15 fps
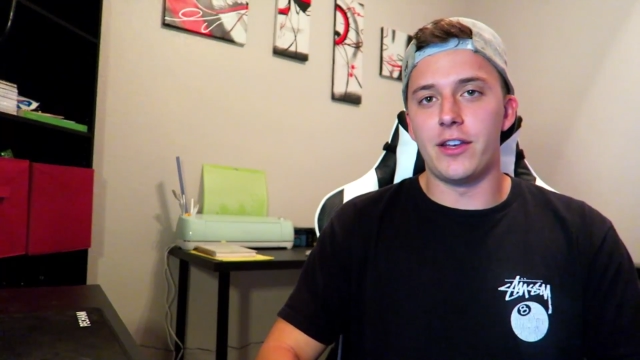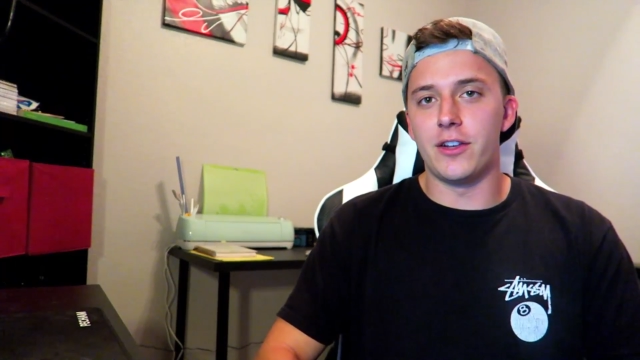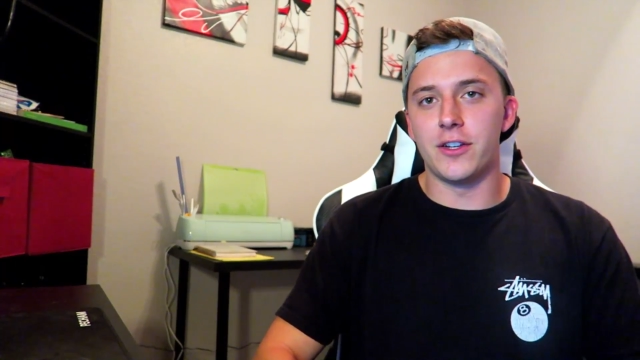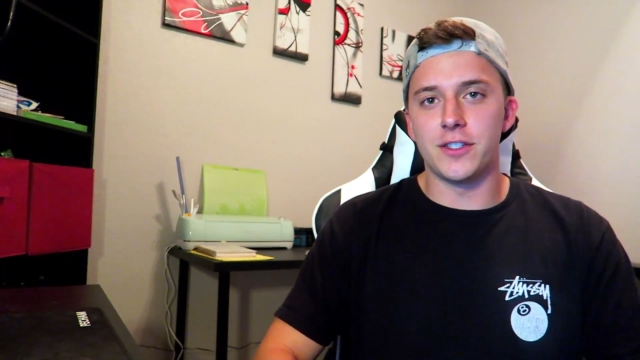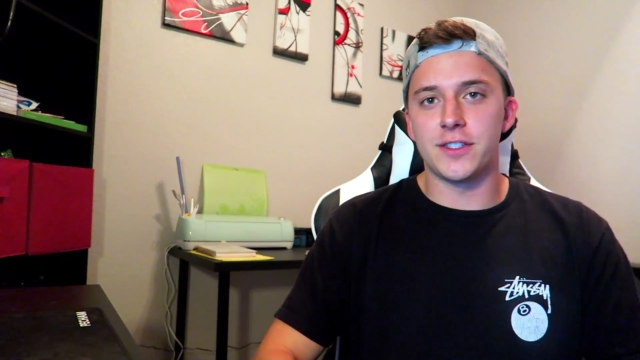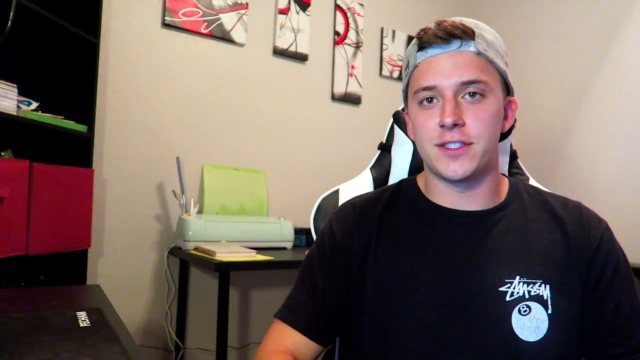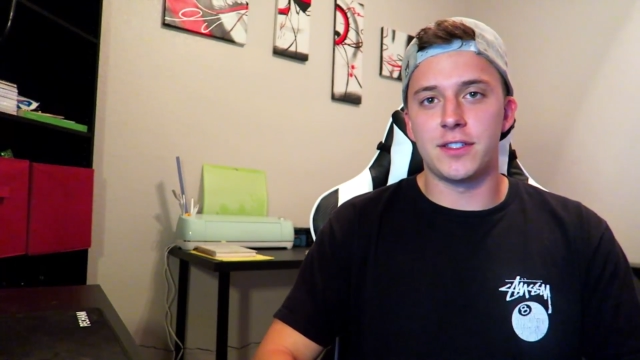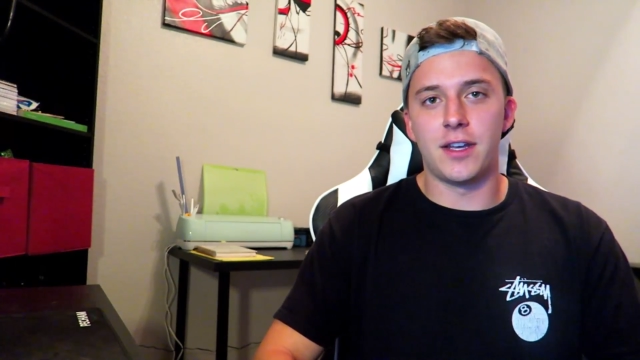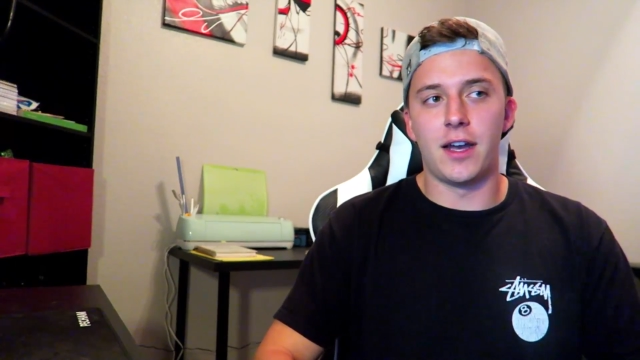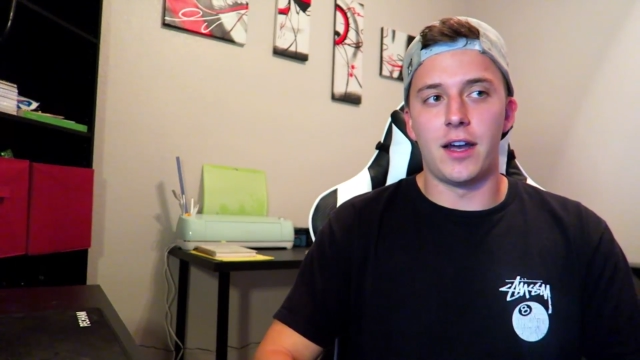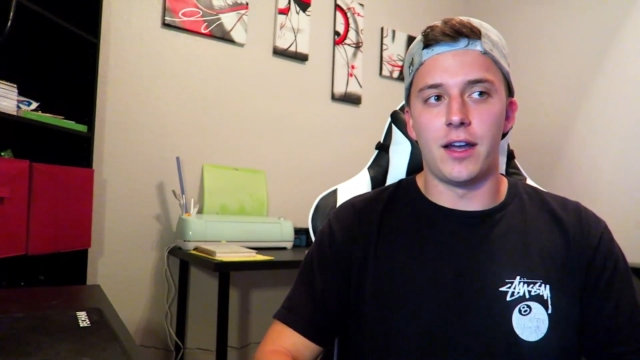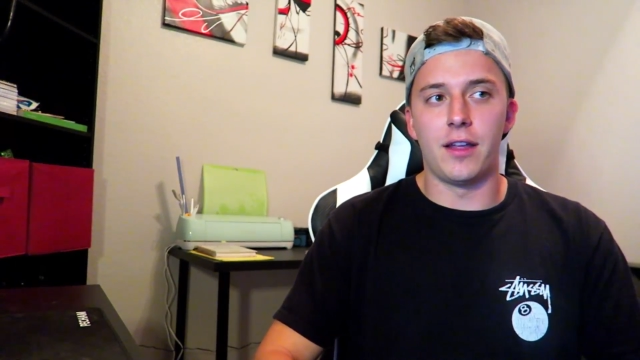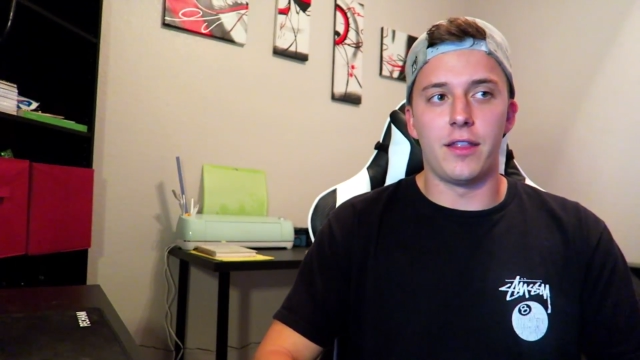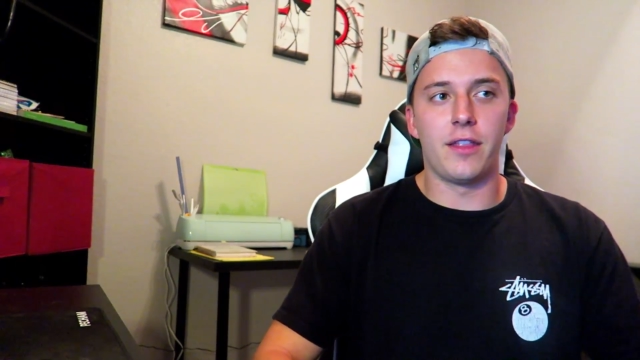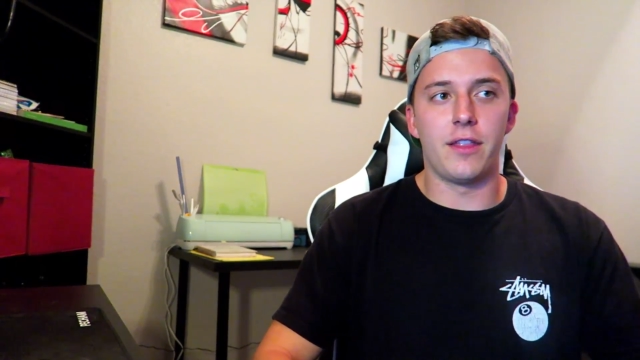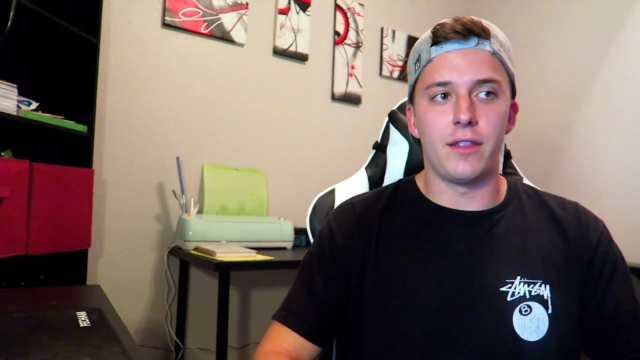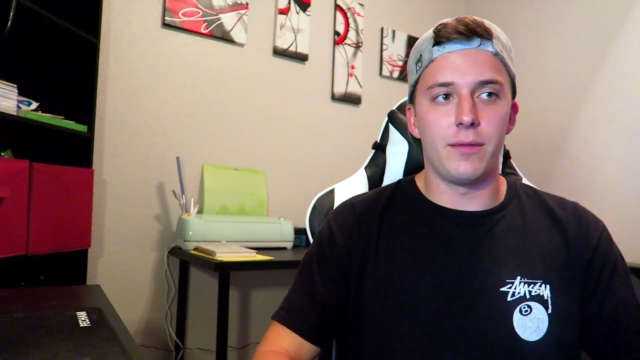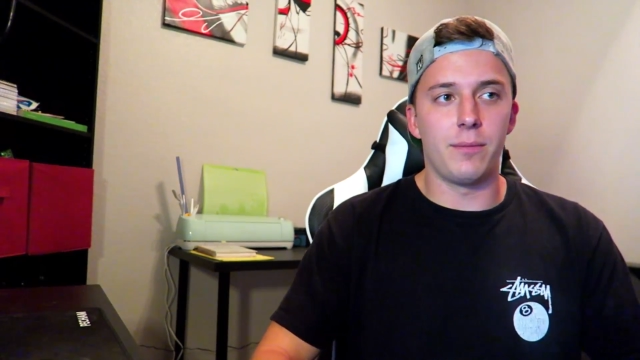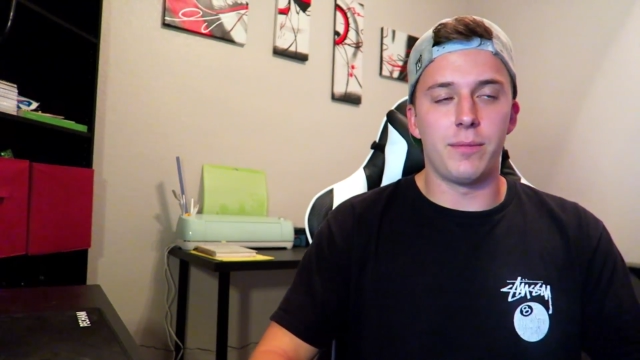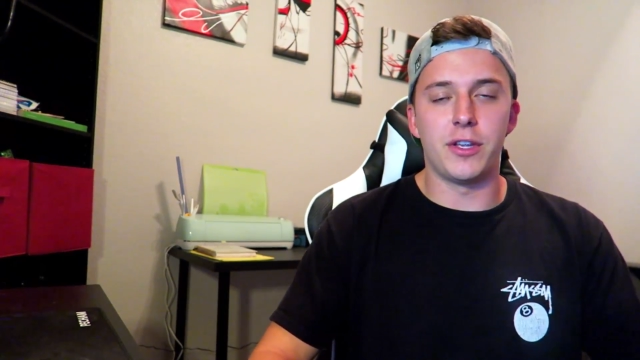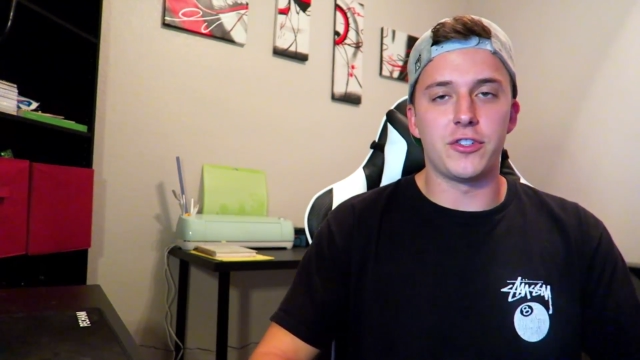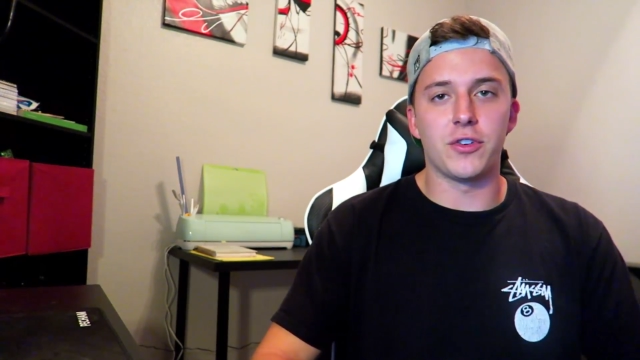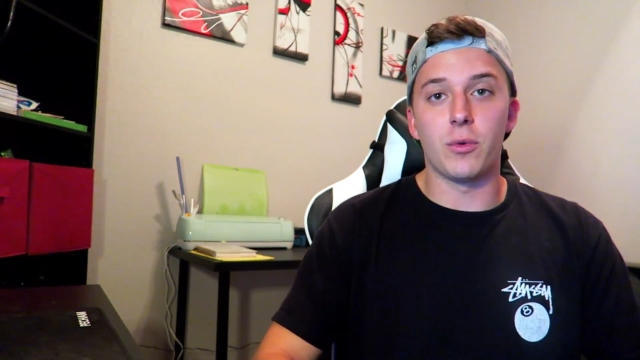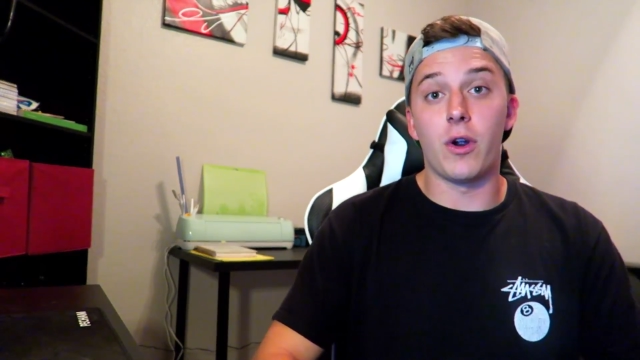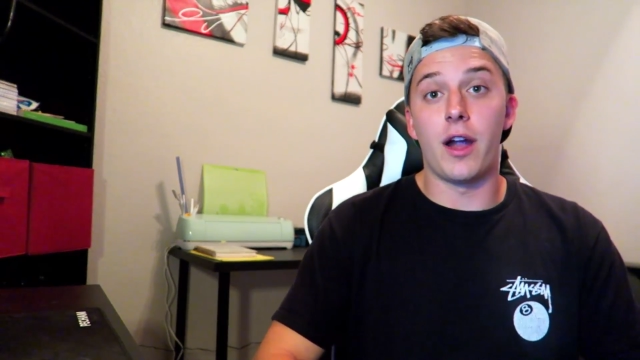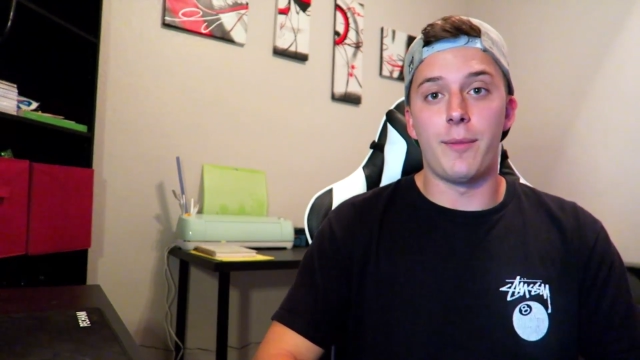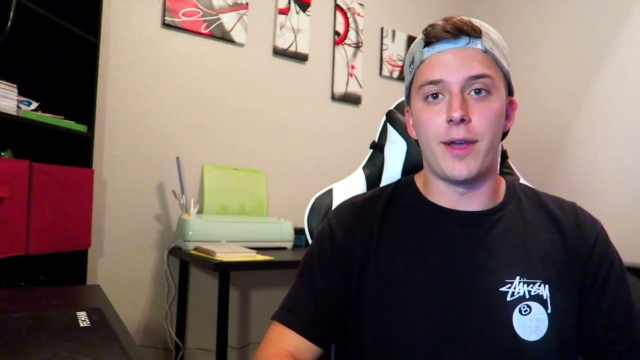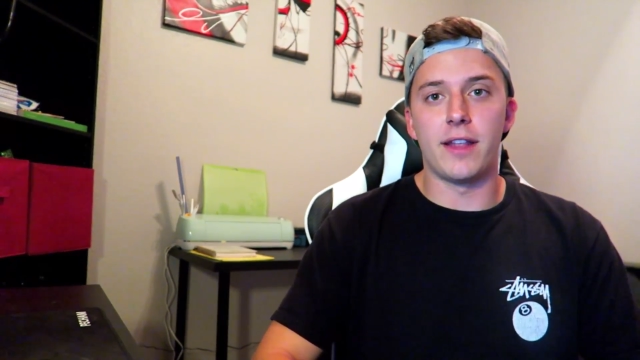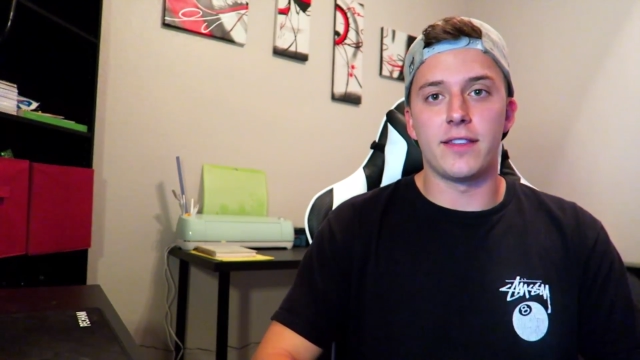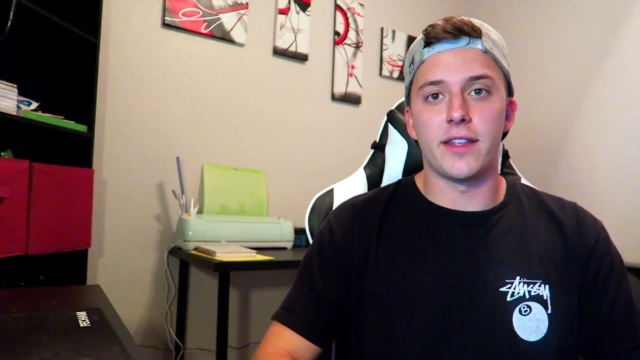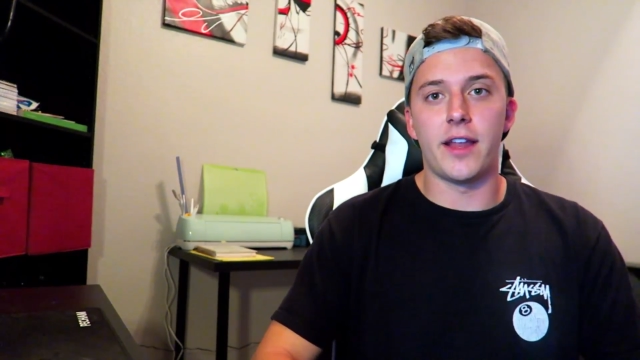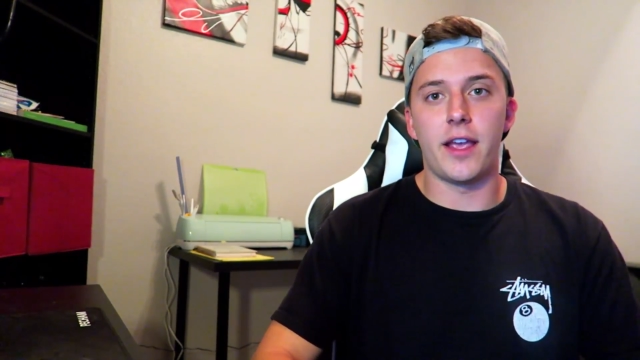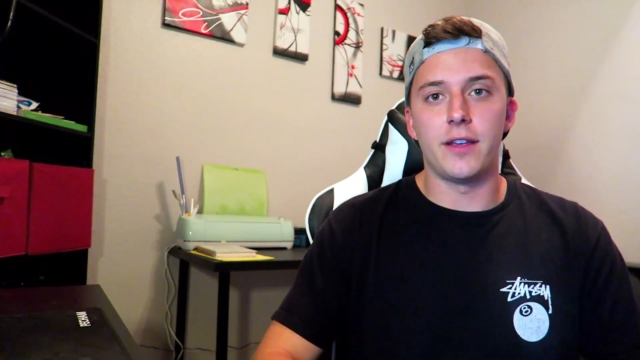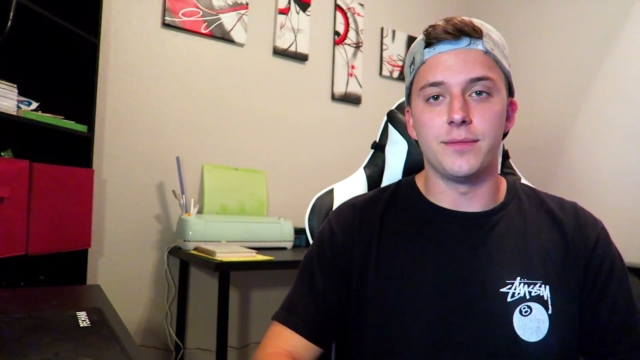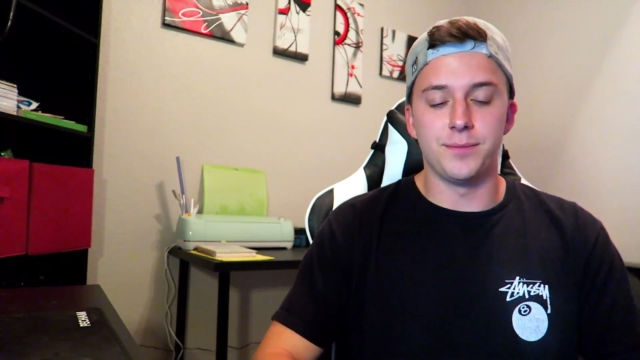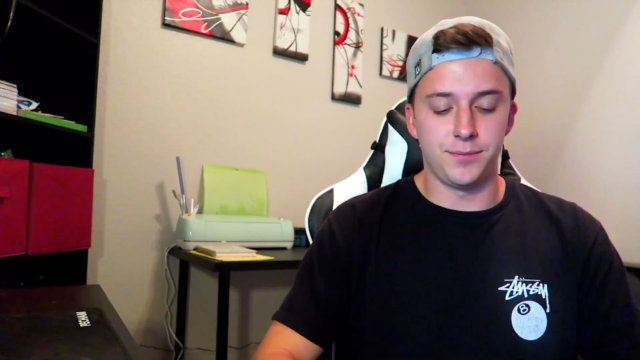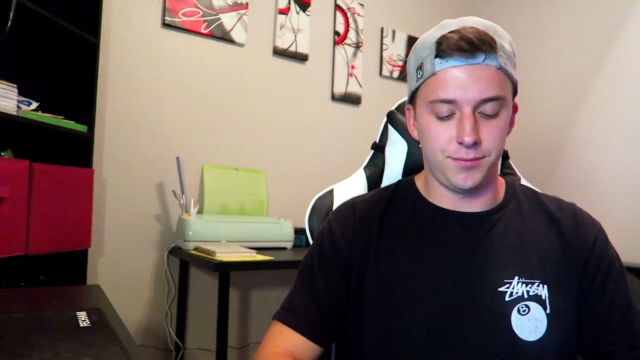years picture where I'm at today.